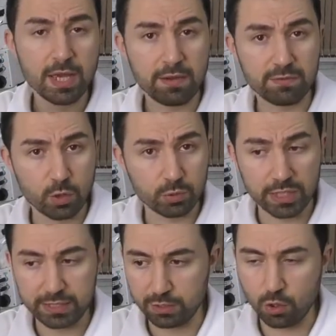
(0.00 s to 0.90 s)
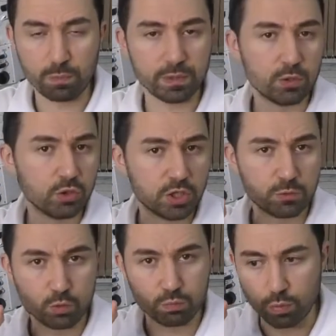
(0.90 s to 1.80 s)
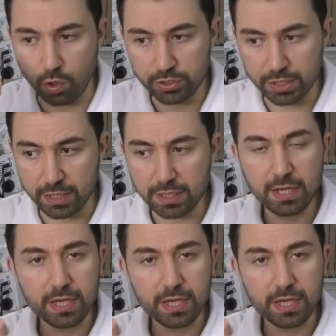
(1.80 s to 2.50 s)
If no dentin open, you just do bonding,